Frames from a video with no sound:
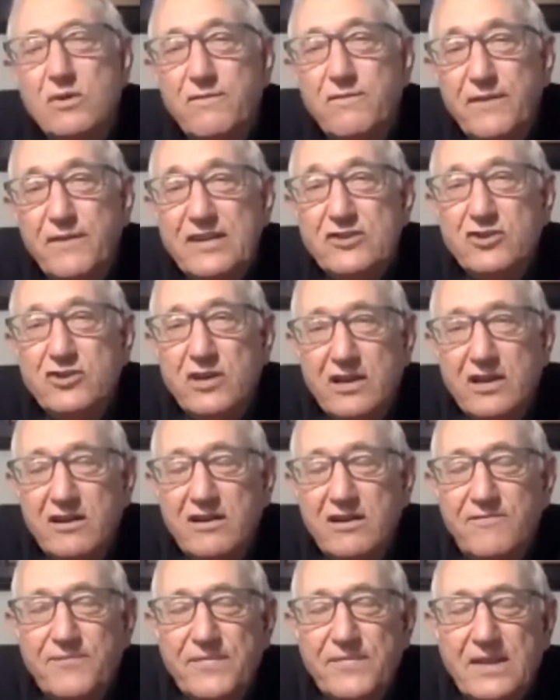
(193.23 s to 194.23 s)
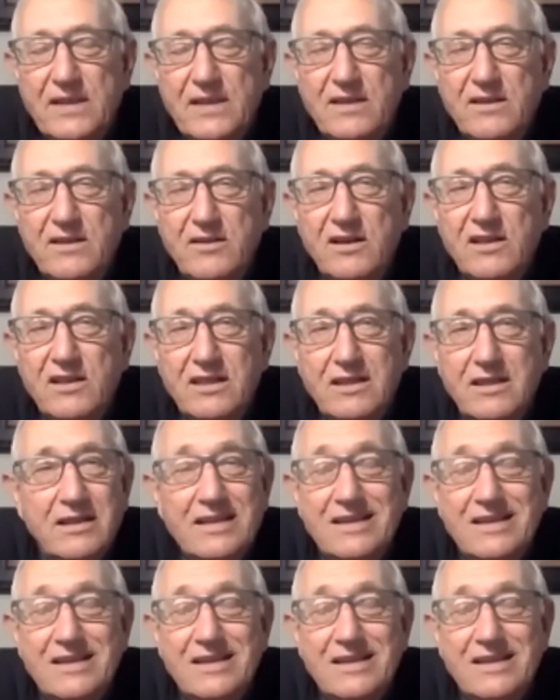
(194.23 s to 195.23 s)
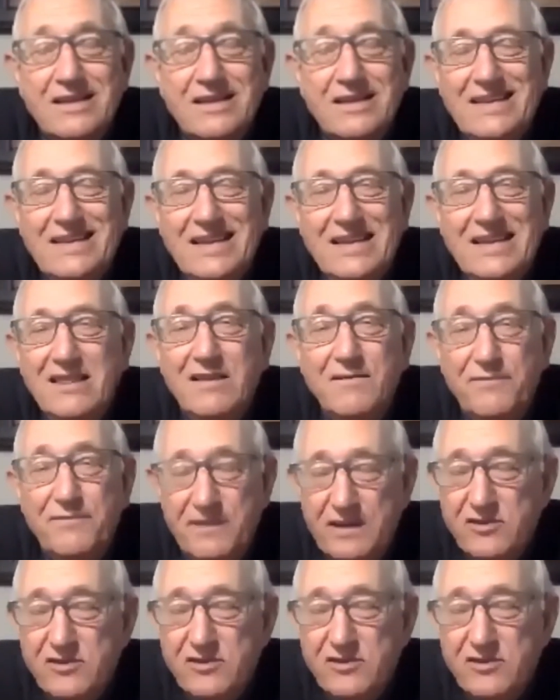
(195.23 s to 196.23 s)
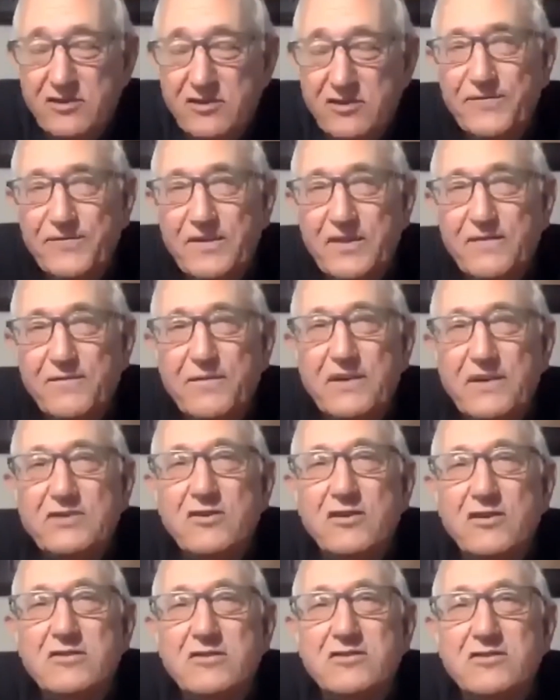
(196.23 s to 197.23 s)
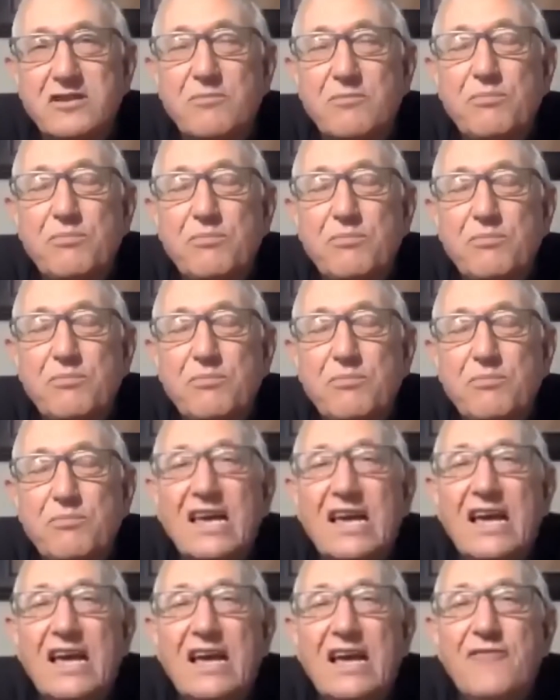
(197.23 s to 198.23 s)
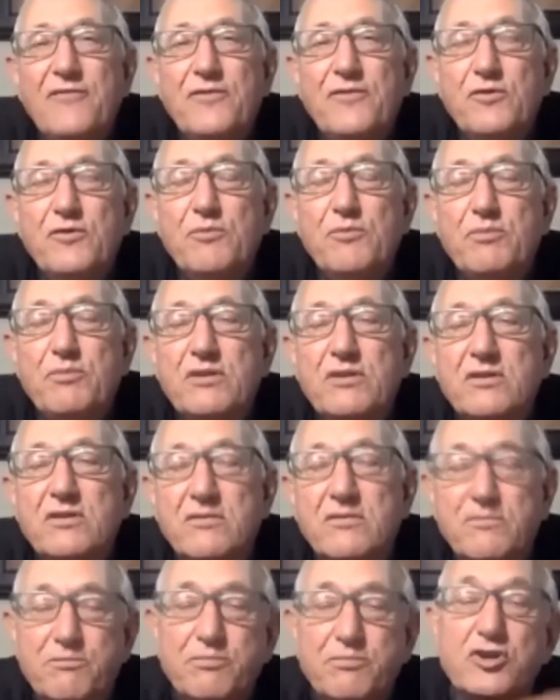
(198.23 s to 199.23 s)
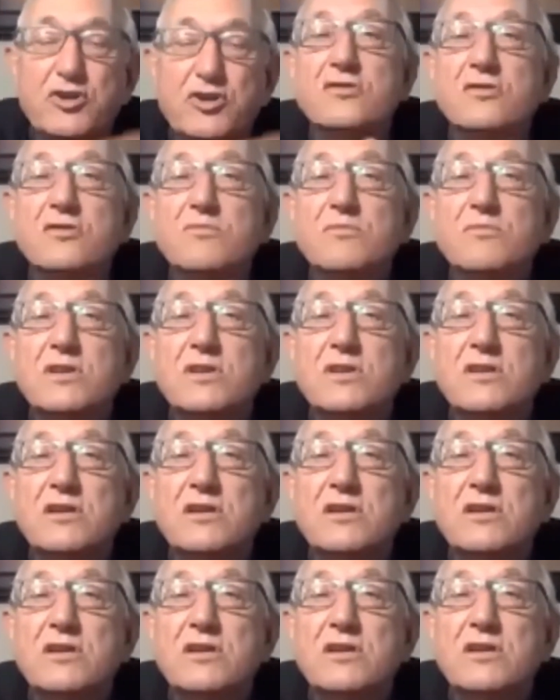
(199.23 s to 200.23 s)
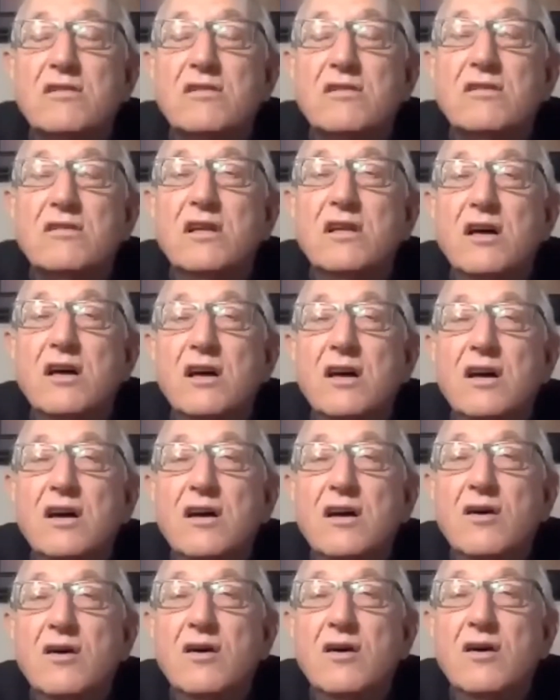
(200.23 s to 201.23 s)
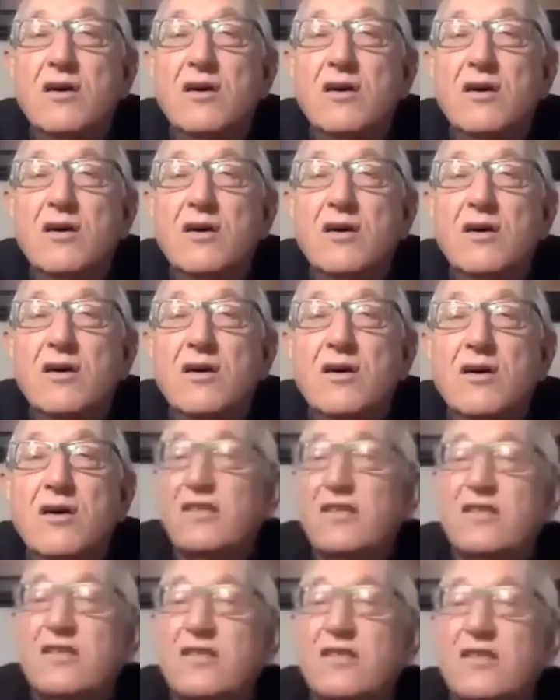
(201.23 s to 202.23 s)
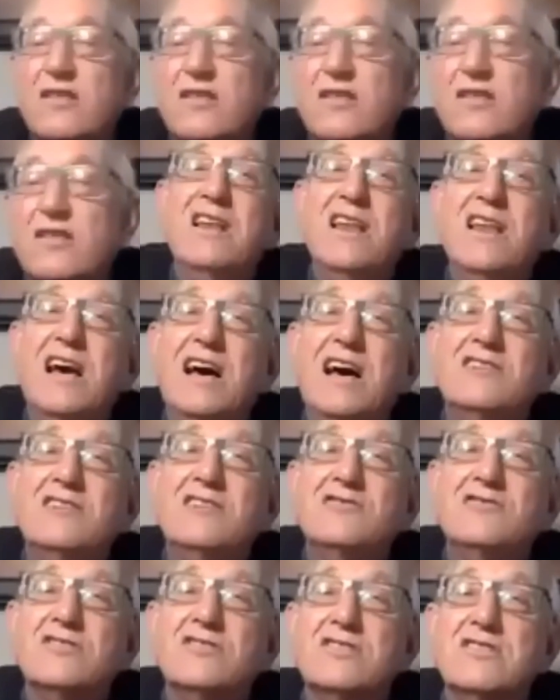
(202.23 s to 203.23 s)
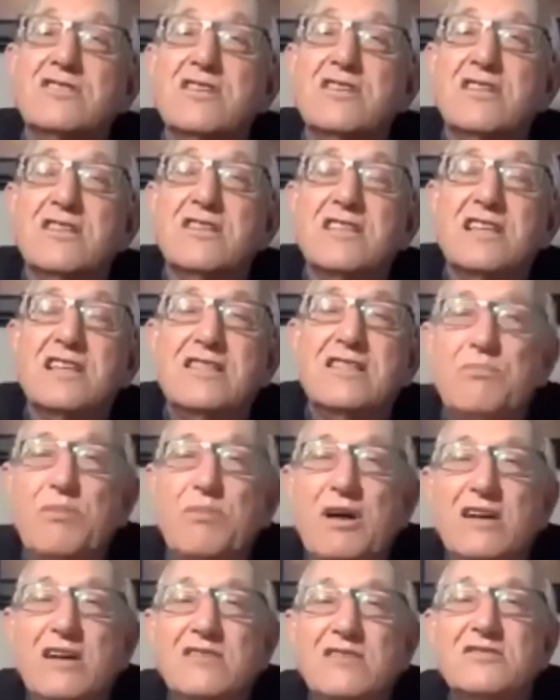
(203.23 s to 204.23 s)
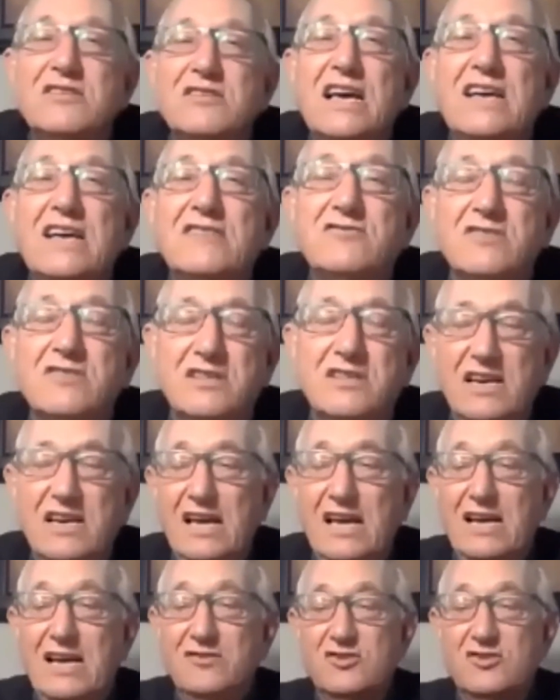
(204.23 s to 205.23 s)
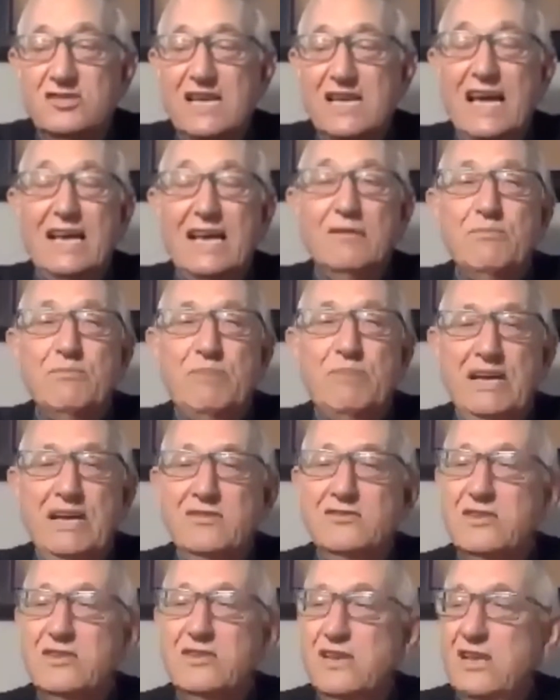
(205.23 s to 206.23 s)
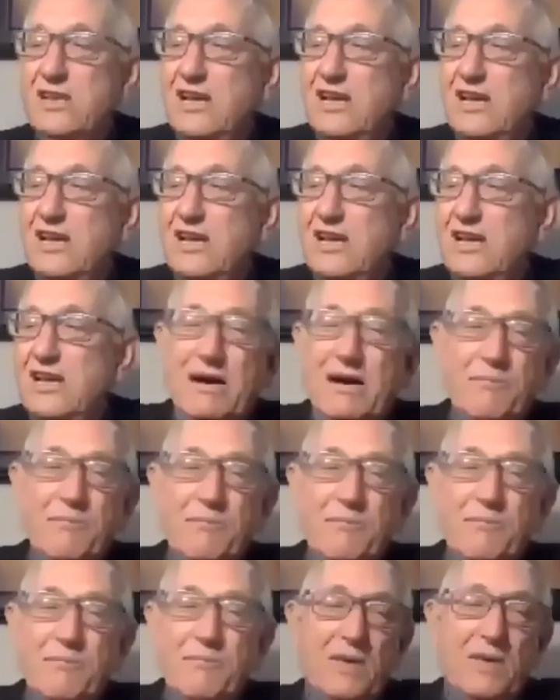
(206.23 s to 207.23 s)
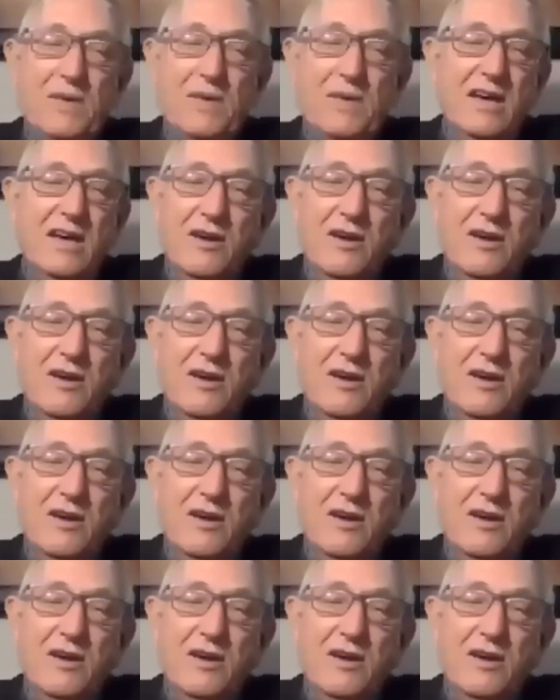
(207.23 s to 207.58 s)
fish in it. He doesn't eat the fish. The fish are simply there to produce the material or the fertilizer that the plants has. And then he has sand beds, and he has a little pump